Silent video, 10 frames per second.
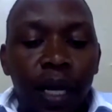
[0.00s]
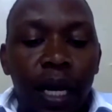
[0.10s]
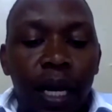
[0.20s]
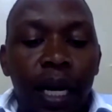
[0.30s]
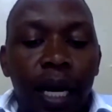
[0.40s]

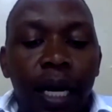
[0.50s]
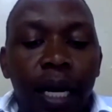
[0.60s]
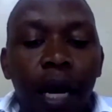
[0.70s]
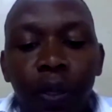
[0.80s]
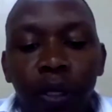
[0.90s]
and
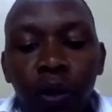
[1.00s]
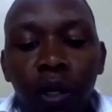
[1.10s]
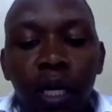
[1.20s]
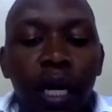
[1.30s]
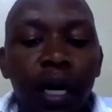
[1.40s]

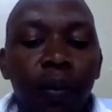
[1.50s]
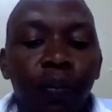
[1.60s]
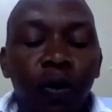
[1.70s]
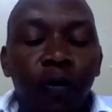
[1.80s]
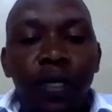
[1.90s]
capital
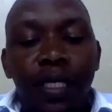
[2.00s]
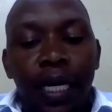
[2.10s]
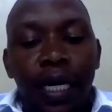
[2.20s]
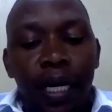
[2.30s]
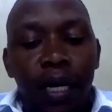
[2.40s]
profits
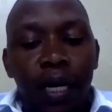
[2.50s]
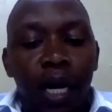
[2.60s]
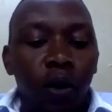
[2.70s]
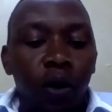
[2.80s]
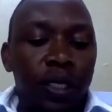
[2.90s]

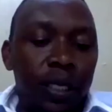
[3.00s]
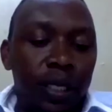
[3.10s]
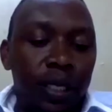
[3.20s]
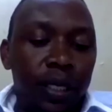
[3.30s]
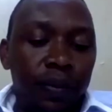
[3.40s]
and
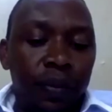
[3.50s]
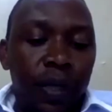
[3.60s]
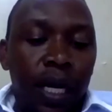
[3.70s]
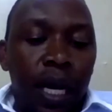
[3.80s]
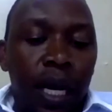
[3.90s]
losses.
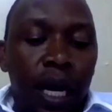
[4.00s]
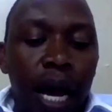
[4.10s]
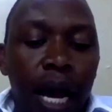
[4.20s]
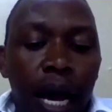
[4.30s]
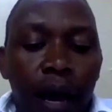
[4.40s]

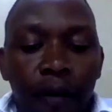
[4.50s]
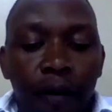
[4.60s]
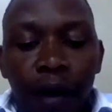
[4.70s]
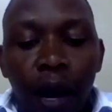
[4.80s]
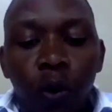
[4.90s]

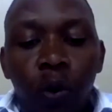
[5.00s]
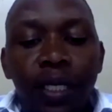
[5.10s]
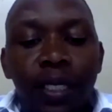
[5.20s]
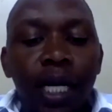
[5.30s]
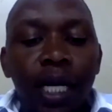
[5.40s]
I will
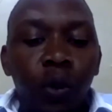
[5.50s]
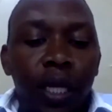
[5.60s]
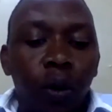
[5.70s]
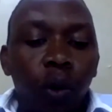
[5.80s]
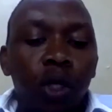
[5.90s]
start
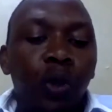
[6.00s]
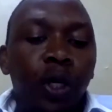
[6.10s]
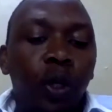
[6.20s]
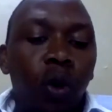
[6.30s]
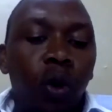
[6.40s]
with what we
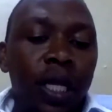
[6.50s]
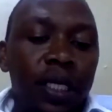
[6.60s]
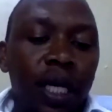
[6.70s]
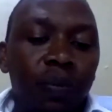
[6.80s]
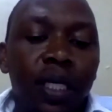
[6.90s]
call the
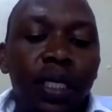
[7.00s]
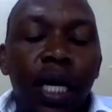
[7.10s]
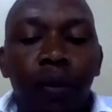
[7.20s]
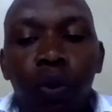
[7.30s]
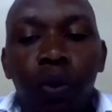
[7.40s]

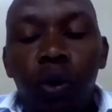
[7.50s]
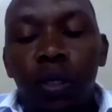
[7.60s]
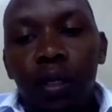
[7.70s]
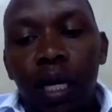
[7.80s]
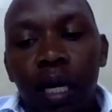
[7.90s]
subsidiary
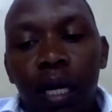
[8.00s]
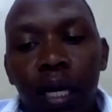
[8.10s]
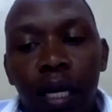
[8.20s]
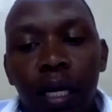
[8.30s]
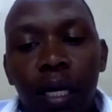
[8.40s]
books.
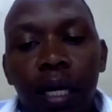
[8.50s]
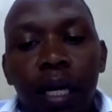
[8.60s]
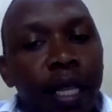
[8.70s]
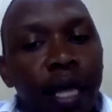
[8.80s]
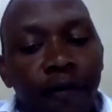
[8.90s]

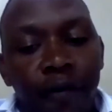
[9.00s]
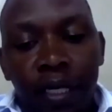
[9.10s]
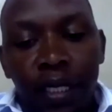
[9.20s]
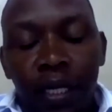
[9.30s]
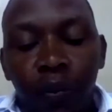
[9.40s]
They are
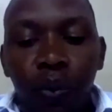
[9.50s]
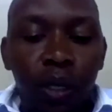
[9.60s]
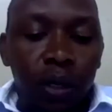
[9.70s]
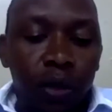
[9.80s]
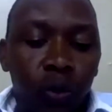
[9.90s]
very
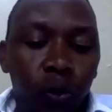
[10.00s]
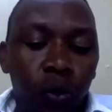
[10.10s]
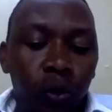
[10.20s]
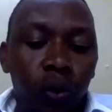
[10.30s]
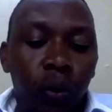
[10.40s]
simple
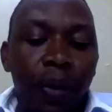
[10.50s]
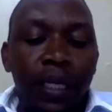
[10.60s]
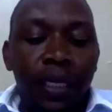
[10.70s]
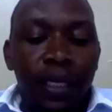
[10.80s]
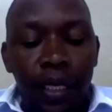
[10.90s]
to
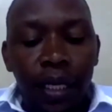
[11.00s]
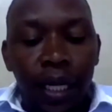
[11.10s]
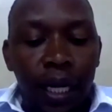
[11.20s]
maintain.